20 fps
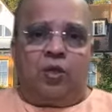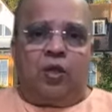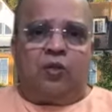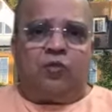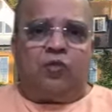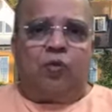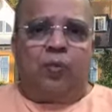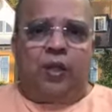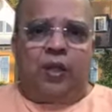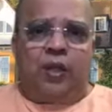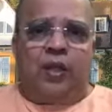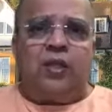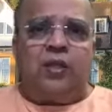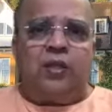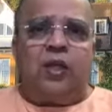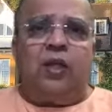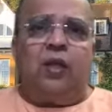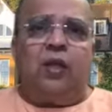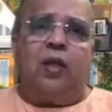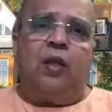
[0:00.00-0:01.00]
There's so many, they
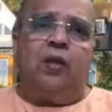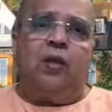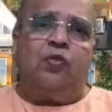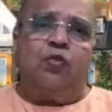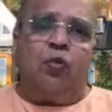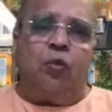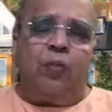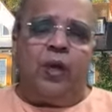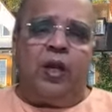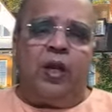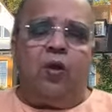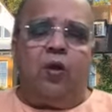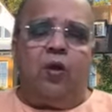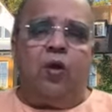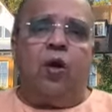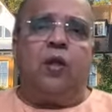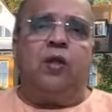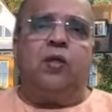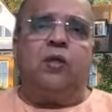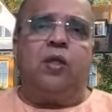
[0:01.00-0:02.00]
say there are so many
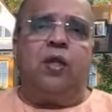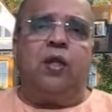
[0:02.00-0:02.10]
gods